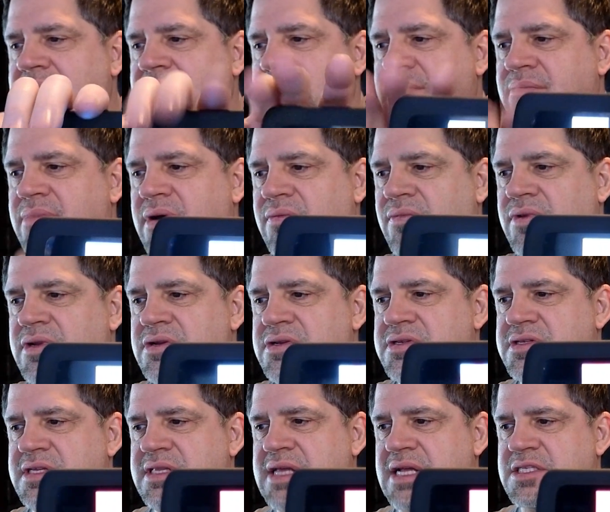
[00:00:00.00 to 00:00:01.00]
But when you
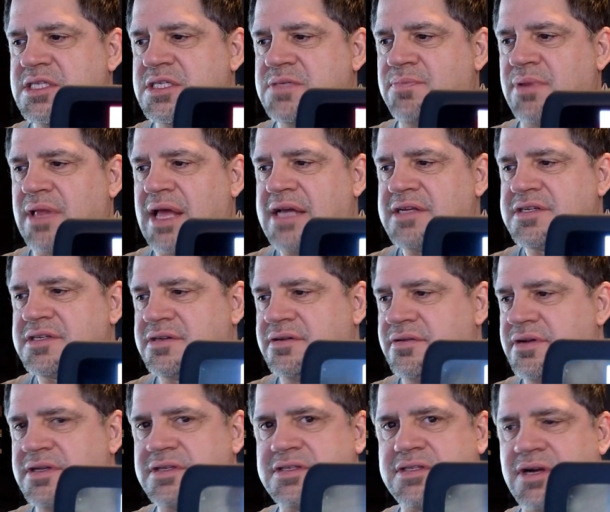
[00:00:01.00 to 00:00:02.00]
see that splash
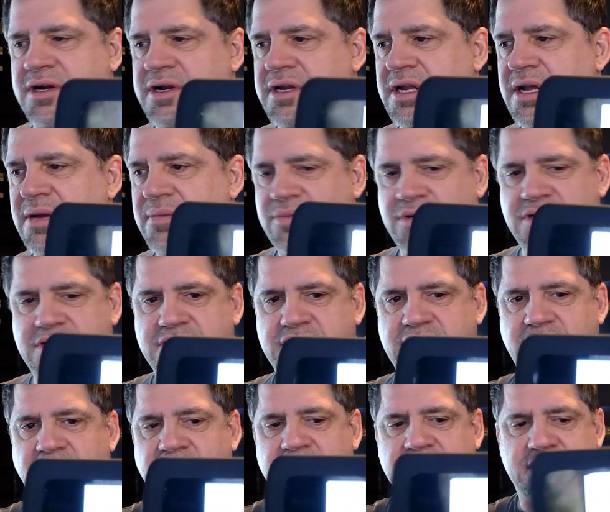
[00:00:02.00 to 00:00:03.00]
screen starting up, which is
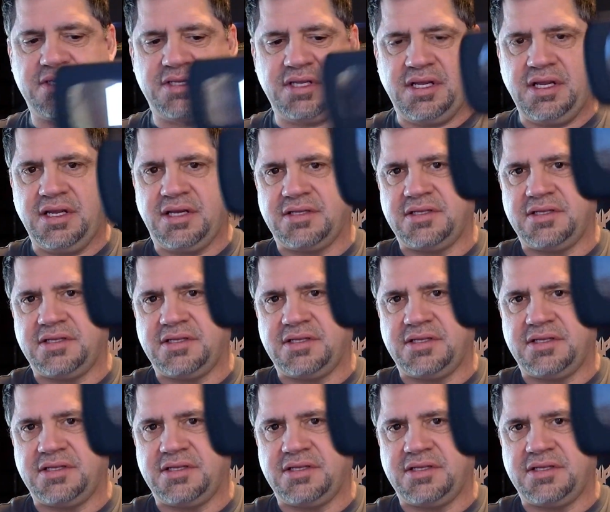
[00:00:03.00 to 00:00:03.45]
hard to see because